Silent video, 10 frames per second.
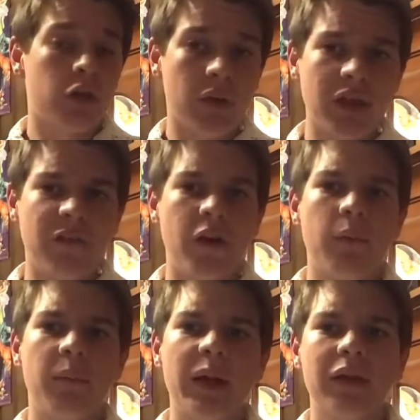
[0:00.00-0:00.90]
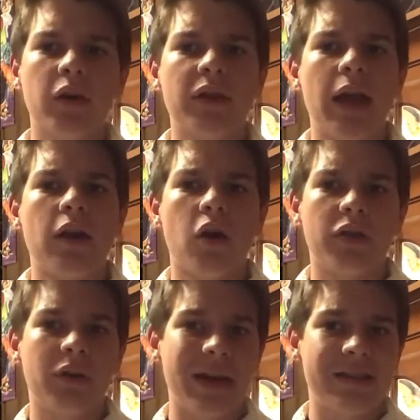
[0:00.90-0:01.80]
throughout the film, we learn that
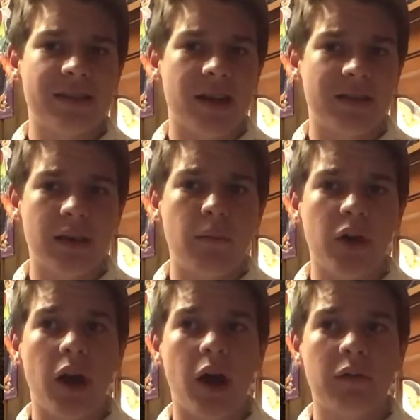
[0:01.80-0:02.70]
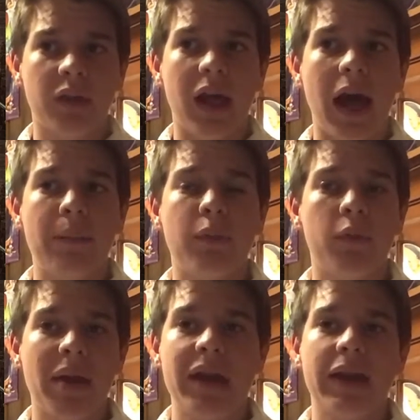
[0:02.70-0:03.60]
Arthur is a somewhat unreliable
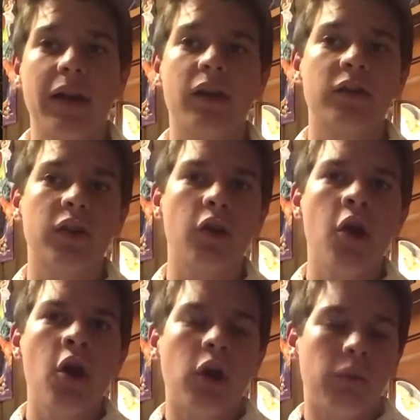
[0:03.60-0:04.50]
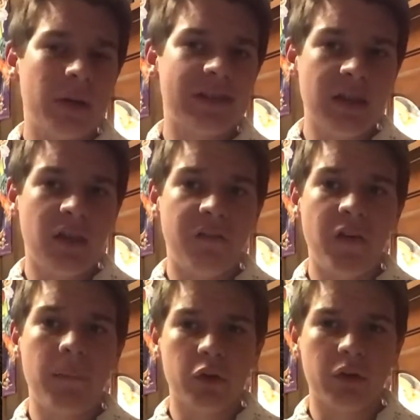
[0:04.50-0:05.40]
main character. We see the
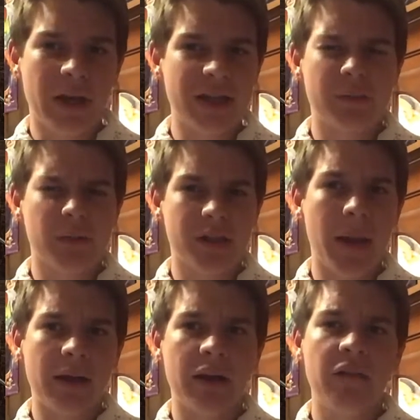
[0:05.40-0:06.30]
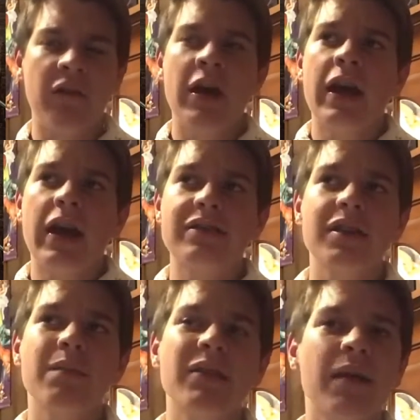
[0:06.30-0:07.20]
film through his perspective, and
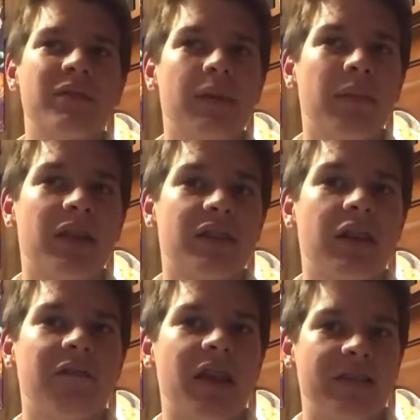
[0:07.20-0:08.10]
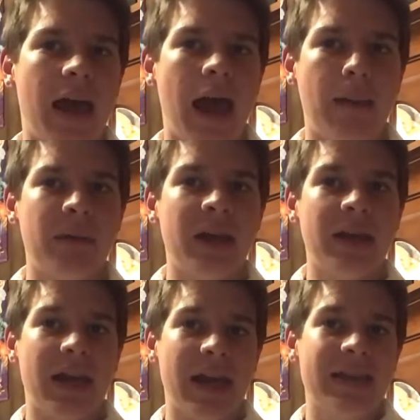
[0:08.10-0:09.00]
sometimes some of the stuff that's
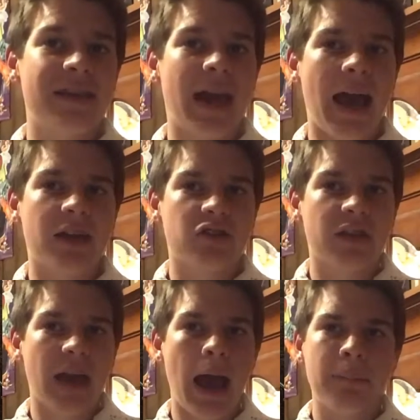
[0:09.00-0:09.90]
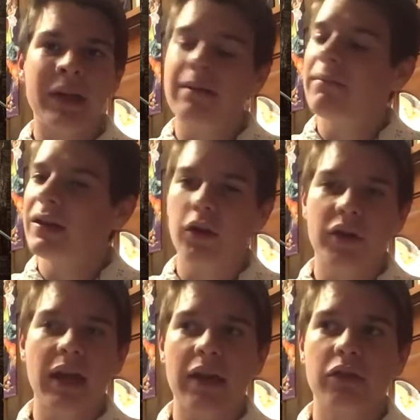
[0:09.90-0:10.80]
happening isn't actually happening. We
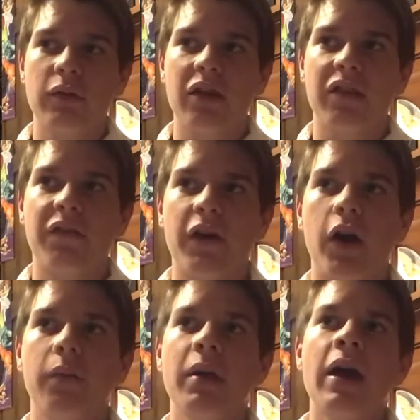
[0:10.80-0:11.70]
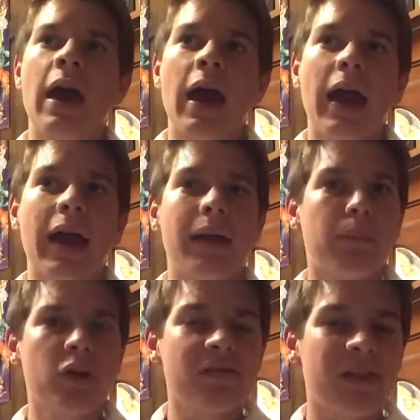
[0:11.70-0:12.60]
learn that throughout the film, and
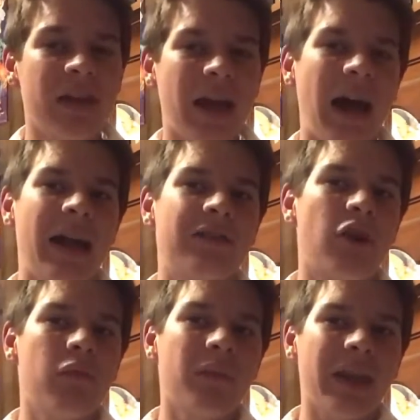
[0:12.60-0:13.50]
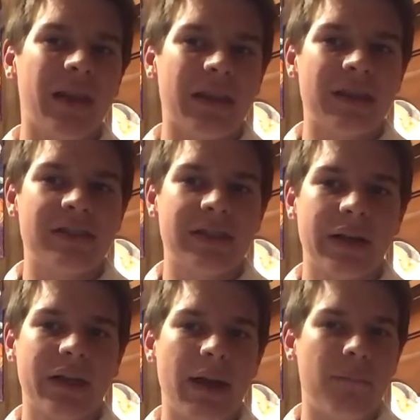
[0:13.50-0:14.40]
personally, I don't really like this
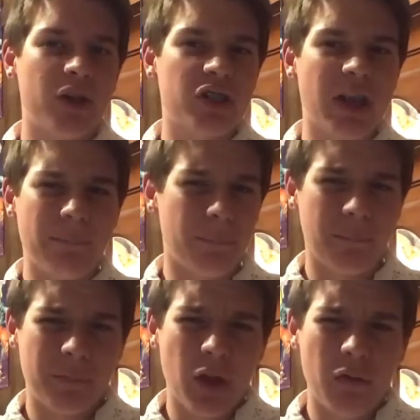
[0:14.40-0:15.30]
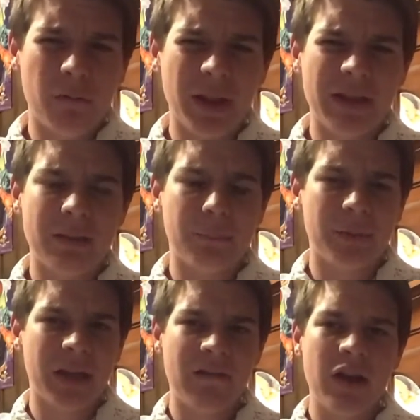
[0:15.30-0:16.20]
theory that much, and I don't really
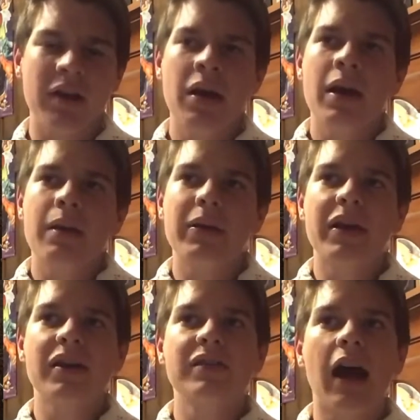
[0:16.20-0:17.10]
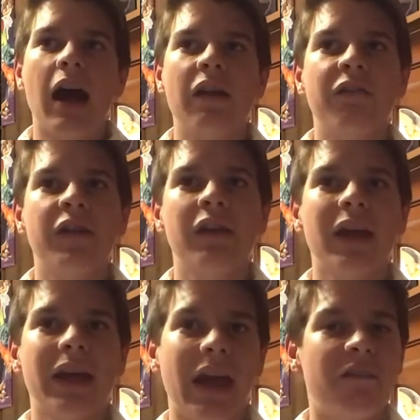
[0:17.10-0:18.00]
believe it, because I feel
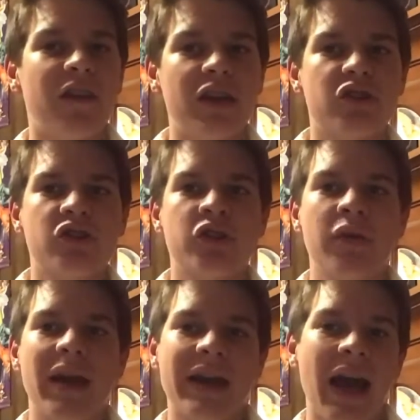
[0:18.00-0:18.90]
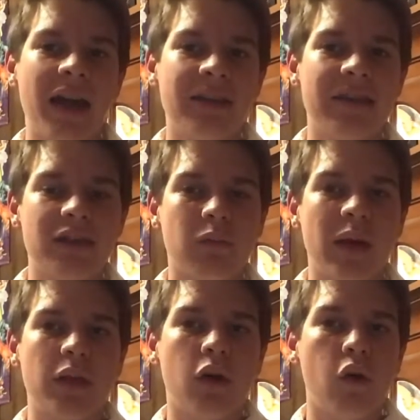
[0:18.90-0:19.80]
like if it is true, it kind of takes
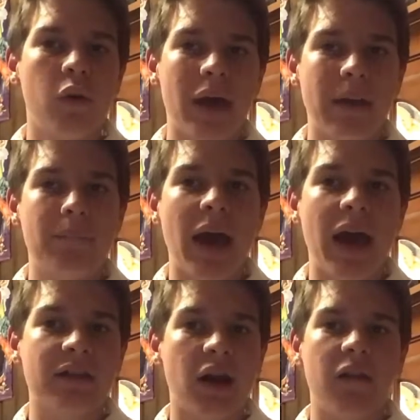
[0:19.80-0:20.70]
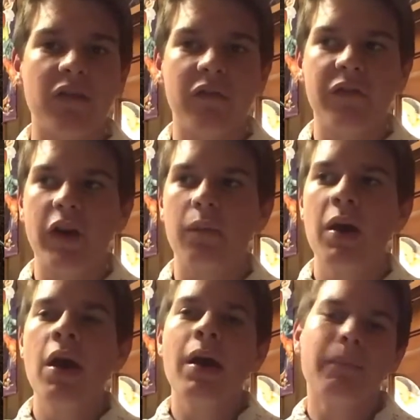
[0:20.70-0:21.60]
away the whole impact of the film.
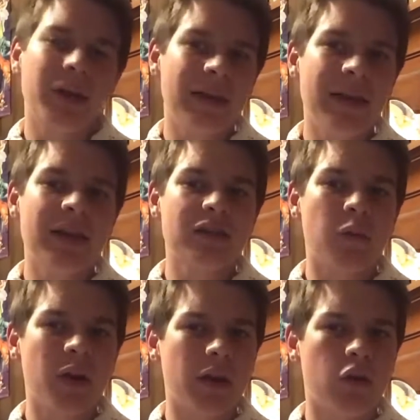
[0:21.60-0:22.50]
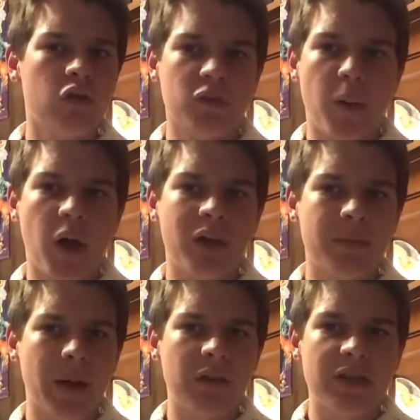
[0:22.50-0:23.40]
But I think that's one of the coolest
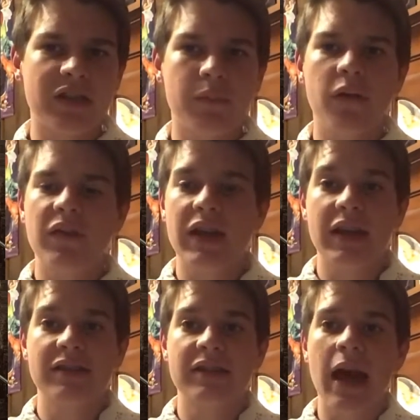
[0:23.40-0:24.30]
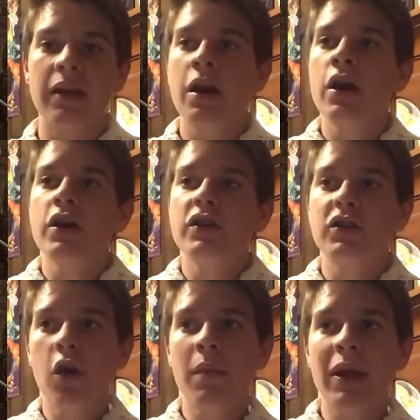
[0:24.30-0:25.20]
parts about this movie, is that so